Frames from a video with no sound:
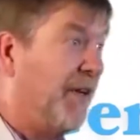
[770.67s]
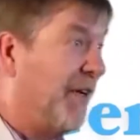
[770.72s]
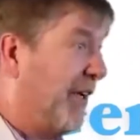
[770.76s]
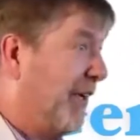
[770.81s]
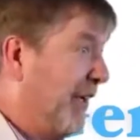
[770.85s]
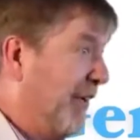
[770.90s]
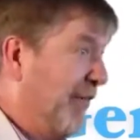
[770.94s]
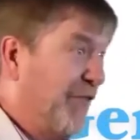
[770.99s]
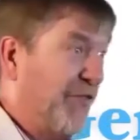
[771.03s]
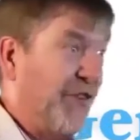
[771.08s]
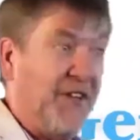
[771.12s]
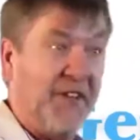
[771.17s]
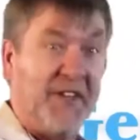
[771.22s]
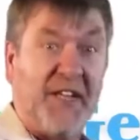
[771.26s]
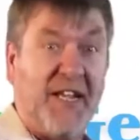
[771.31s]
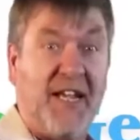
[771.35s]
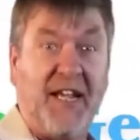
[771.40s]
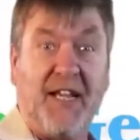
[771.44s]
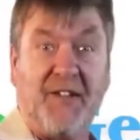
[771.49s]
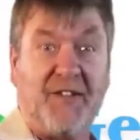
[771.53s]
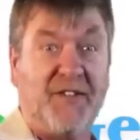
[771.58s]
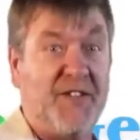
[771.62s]
An infant
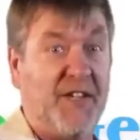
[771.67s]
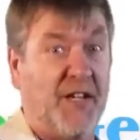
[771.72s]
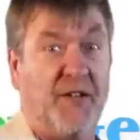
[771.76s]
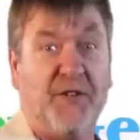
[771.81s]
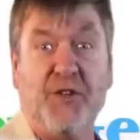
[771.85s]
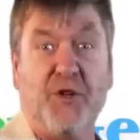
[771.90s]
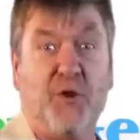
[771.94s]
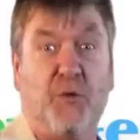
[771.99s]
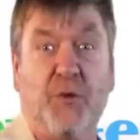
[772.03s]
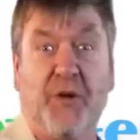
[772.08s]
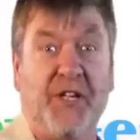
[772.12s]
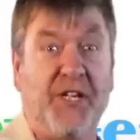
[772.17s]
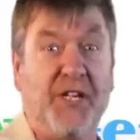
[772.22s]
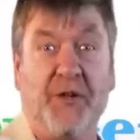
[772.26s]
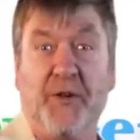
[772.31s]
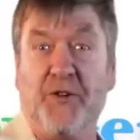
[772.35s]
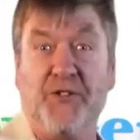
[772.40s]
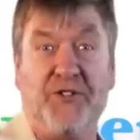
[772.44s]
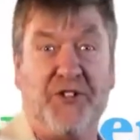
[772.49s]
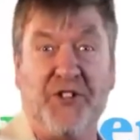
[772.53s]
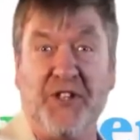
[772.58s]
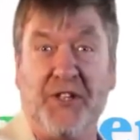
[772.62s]
can't tell you what he
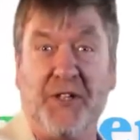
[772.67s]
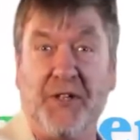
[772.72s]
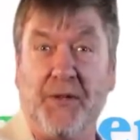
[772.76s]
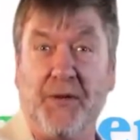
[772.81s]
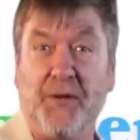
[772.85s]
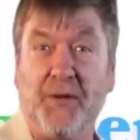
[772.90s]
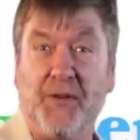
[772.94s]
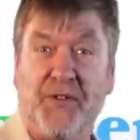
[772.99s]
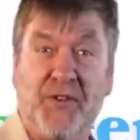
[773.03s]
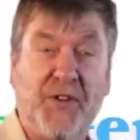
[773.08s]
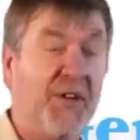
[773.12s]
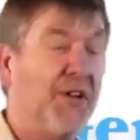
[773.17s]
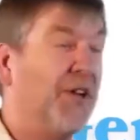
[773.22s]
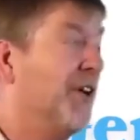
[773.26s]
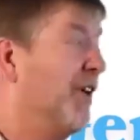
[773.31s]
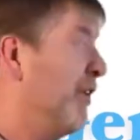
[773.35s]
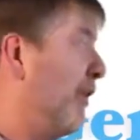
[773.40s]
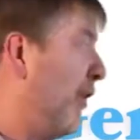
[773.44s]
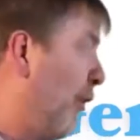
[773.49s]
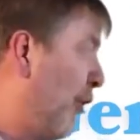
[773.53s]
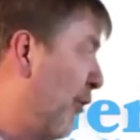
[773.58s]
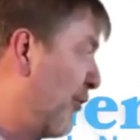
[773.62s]
or she hears.
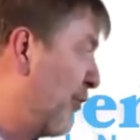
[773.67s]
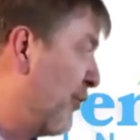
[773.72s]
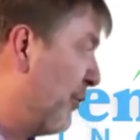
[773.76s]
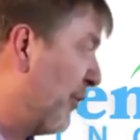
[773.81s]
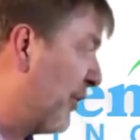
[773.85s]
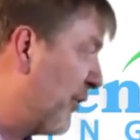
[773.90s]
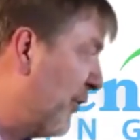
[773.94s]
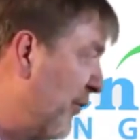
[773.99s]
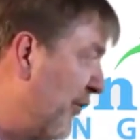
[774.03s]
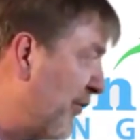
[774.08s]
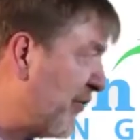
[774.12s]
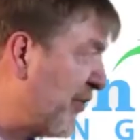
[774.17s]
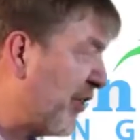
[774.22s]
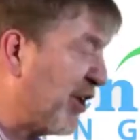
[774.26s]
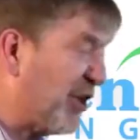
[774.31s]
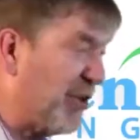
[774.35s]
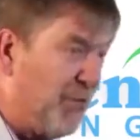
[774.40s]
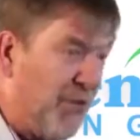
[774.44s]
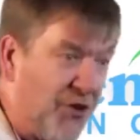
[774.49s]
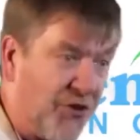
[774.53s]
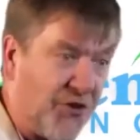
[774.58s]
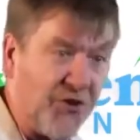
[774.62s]
Otoacoustic
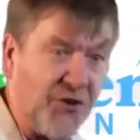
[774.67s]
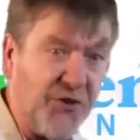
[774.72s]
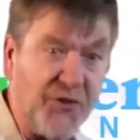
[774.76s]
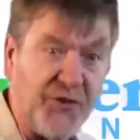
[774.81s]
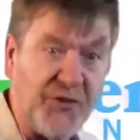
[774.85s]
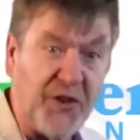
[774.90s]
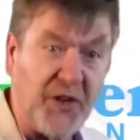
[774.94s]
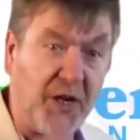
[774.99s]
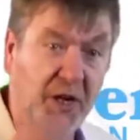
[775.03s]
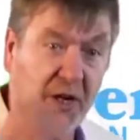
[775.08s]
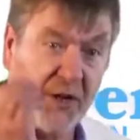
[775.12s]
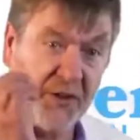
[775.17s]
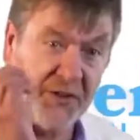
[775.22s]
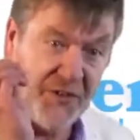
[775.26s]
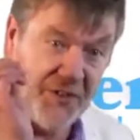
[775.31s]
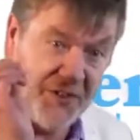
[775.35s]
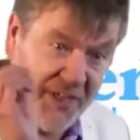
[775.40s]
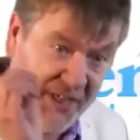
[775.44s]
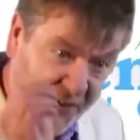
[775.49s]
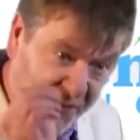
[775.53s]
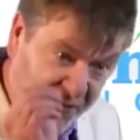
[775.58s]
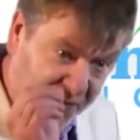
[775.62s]
emissions are
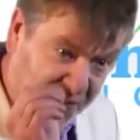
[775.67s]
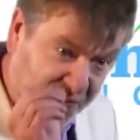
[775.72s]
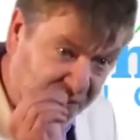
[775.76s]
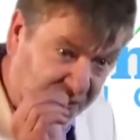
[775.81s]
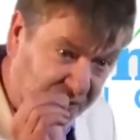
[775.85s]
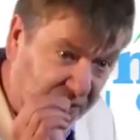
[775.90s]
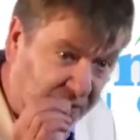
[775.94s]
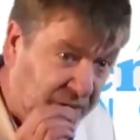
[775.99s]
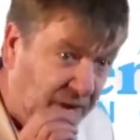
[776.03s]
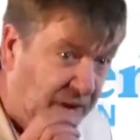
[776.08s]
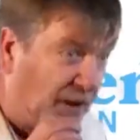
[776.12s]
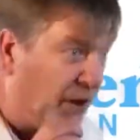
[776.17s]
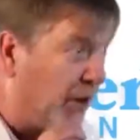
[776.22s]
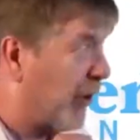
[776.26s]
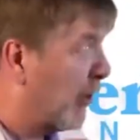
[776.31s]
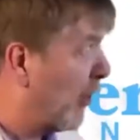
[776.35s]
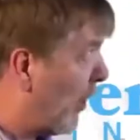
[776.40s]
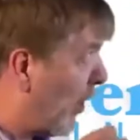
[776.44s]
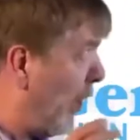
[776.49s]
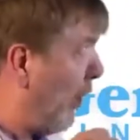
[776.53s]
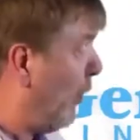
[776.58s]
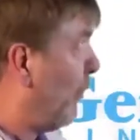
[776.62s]
tested
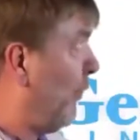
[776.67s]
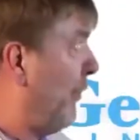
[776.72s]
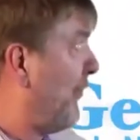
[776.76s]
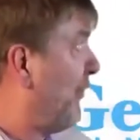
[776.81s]
along